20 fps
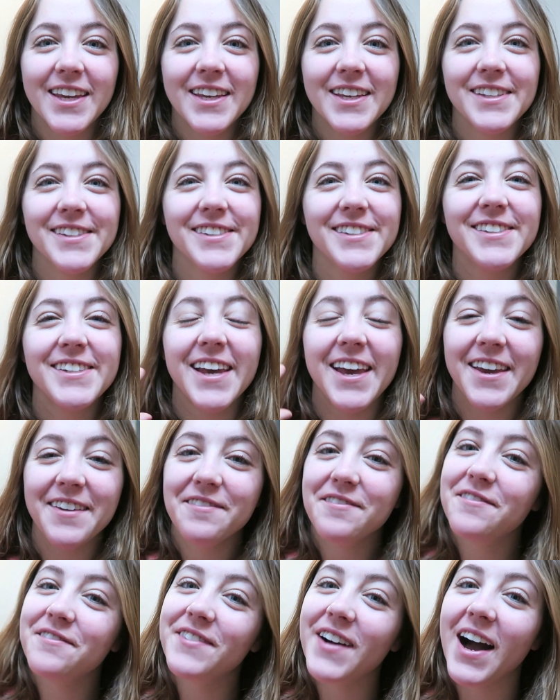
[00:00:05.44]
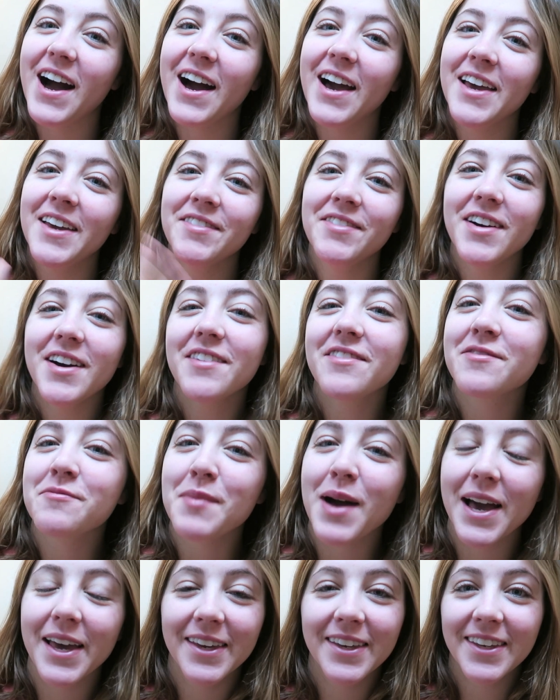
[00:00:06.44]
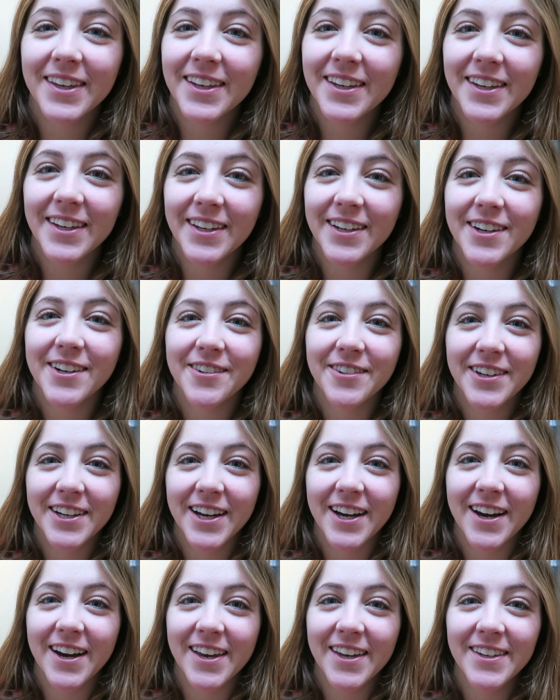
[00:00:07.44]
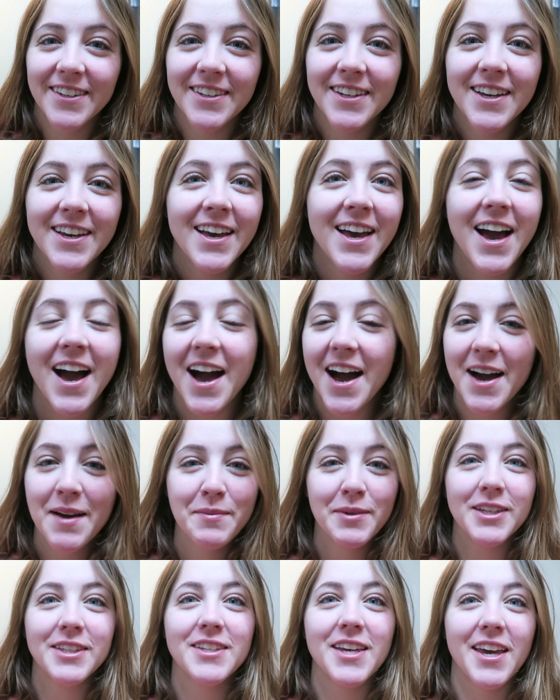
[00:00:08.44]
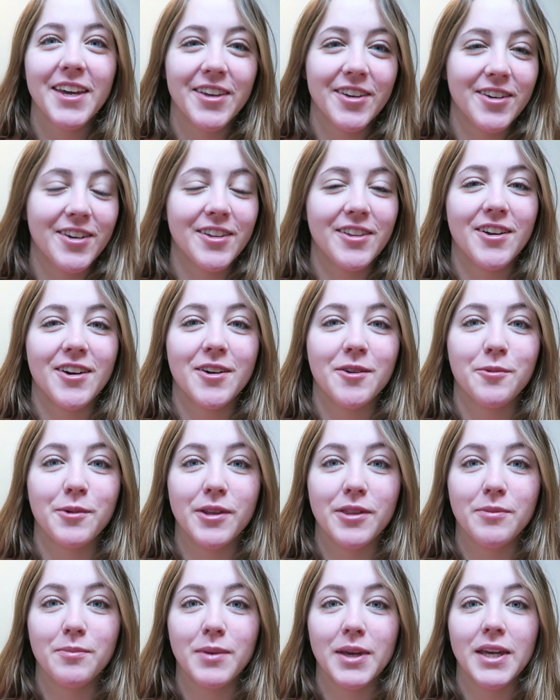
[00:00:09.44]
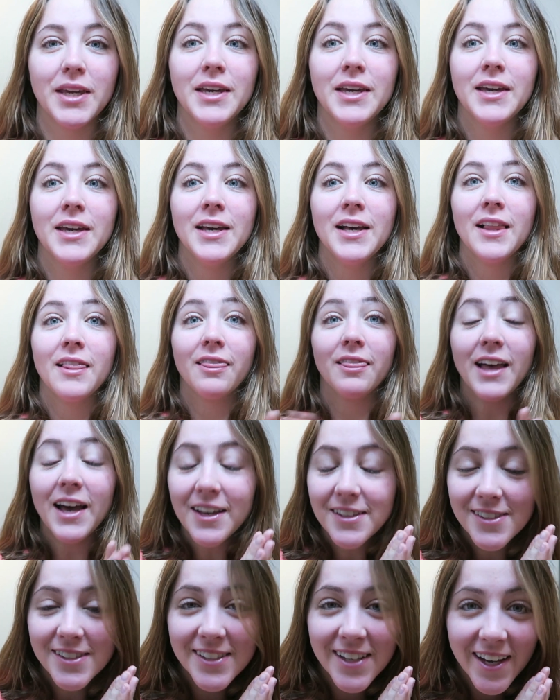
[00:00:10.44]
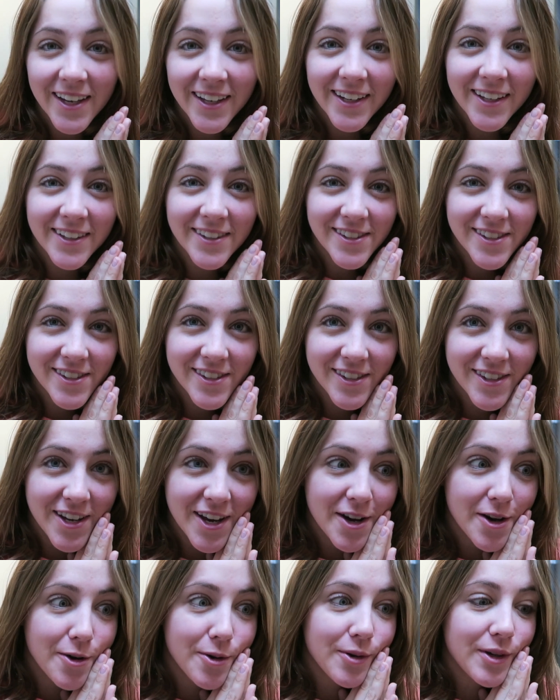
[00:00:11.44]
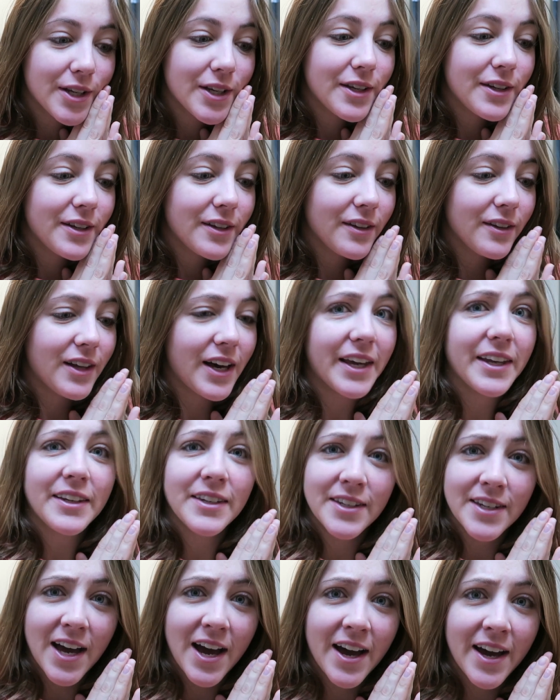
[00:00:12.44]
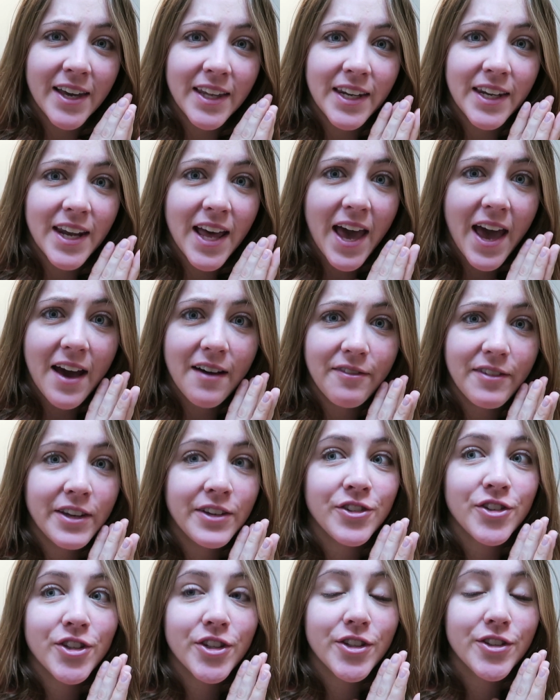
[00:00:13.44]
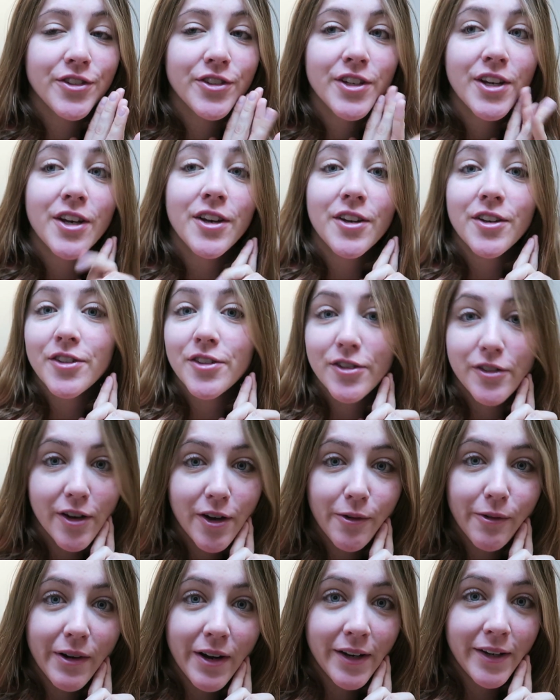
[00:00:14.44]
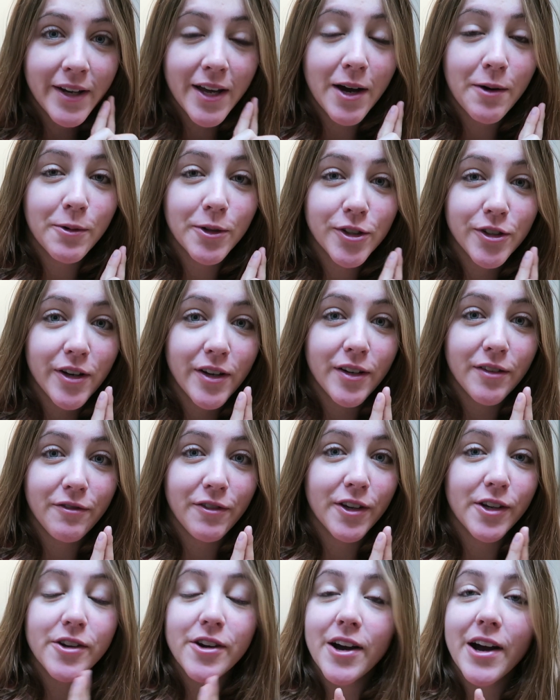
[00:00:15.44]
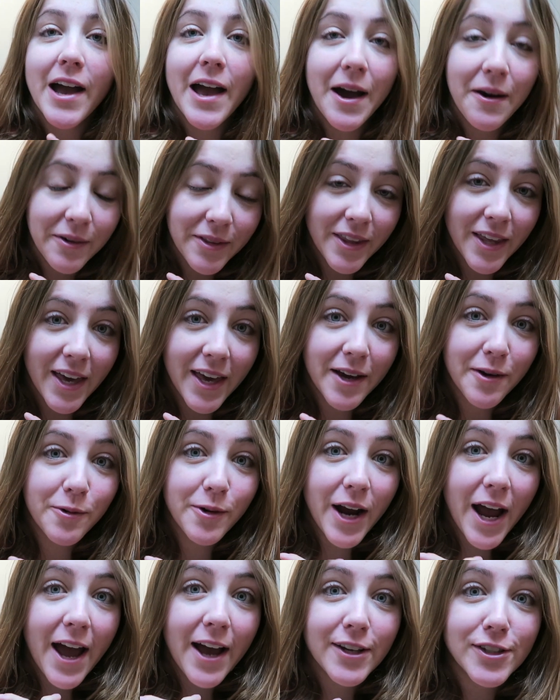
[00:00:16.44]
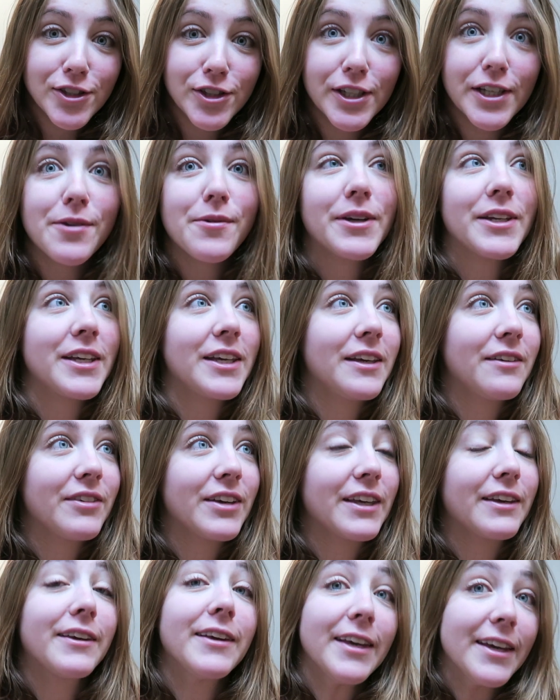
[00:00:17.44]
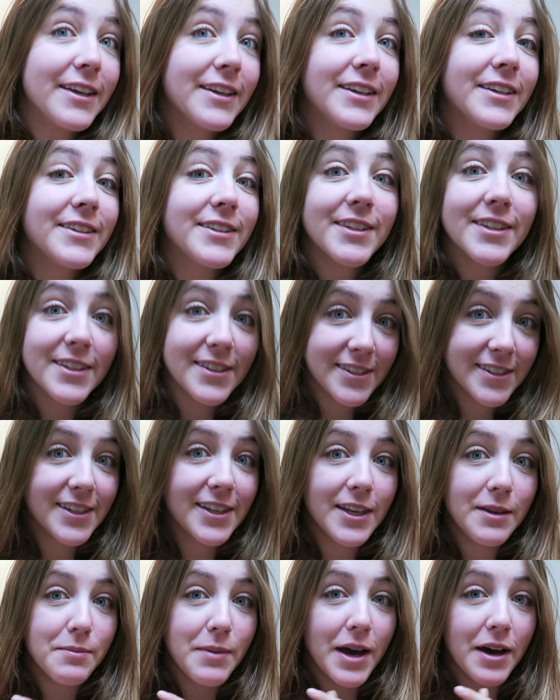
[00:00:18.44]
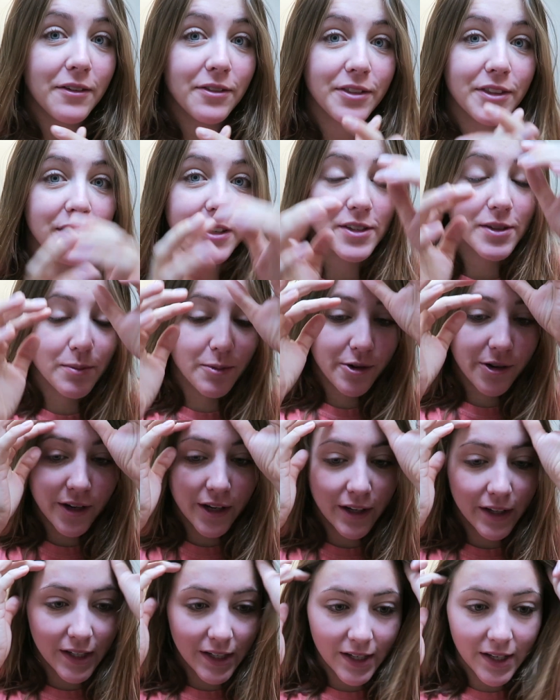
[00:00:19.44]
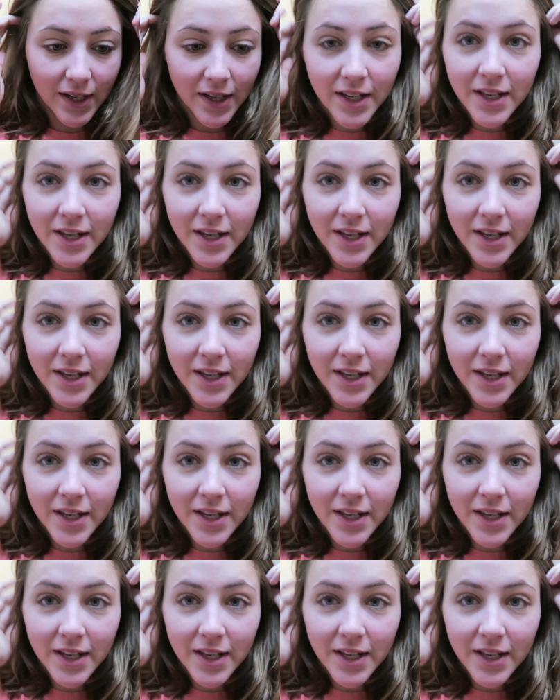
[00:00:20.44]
is day five of my keto cut. I'm gonna take y'all along with me. Last night it snowed like nine and a half inches, so right now we're trying to figure out how in the heck we're actually going to even get to the ski mountain this morning.